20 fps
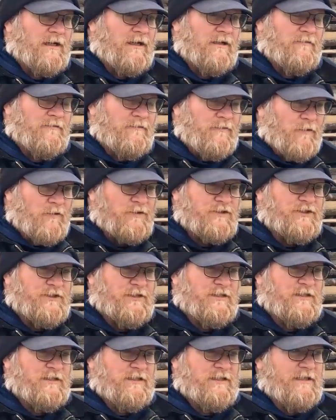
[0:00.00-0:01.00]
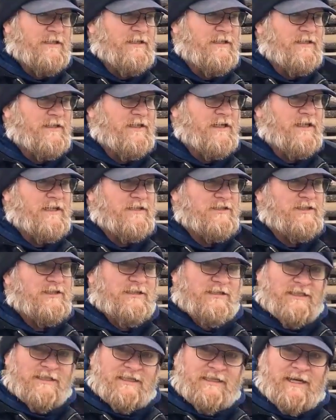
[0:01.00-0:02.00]
Unfortunately, she
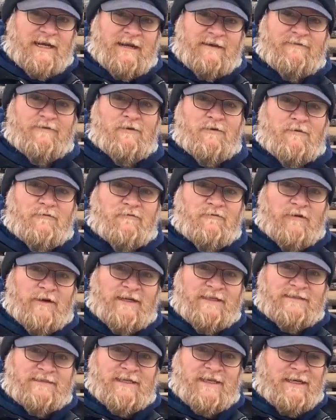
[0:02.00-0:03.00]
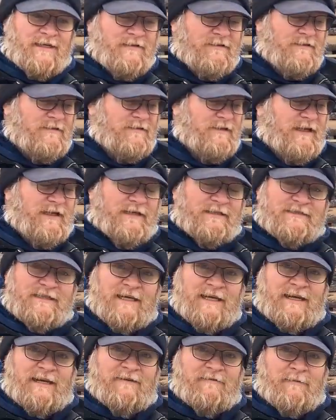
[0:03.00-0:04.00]
did have her rings on, as
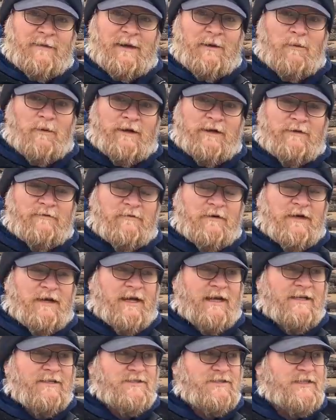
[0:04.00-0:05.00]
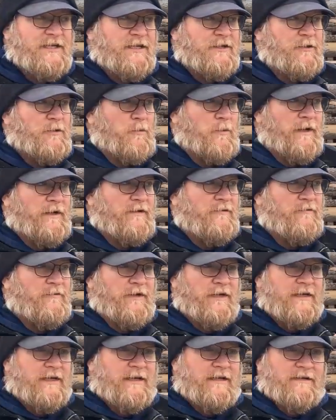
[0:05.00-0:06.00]
I have my wedding ring on. She had her wedding
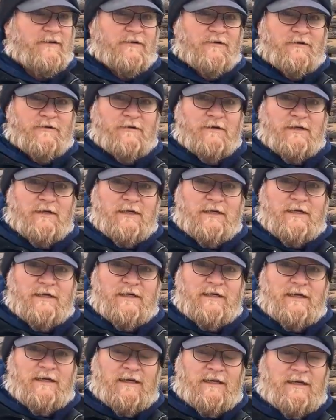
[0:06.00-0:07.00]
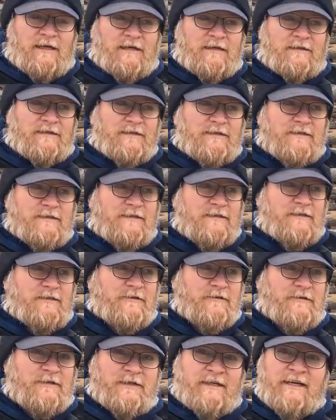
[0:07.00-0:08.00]
ring and her
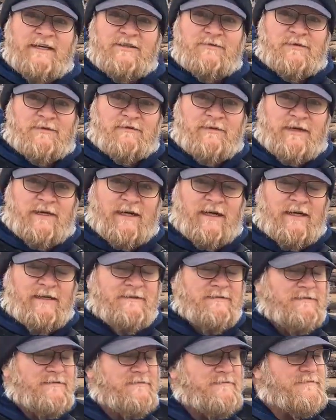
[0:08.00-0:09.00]
engagement ring on,